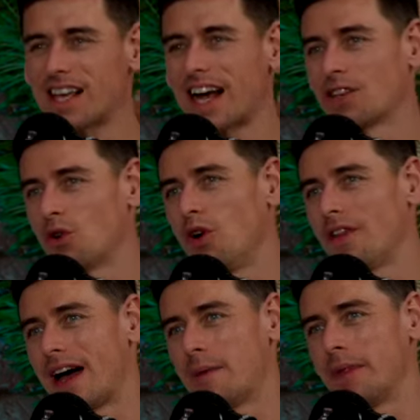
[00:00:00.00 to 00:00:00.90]
See, I
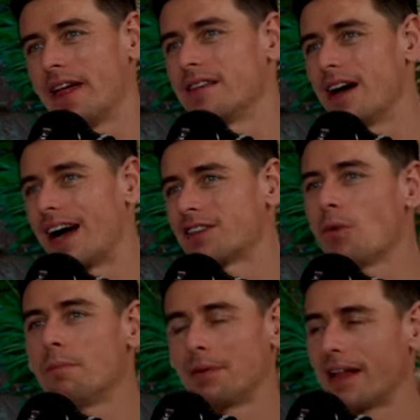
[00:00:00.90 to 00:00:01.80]
thought that, but then I
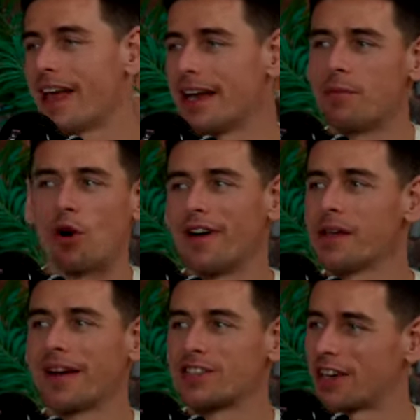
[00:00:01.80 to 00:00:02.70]
don't play it anymore anyway because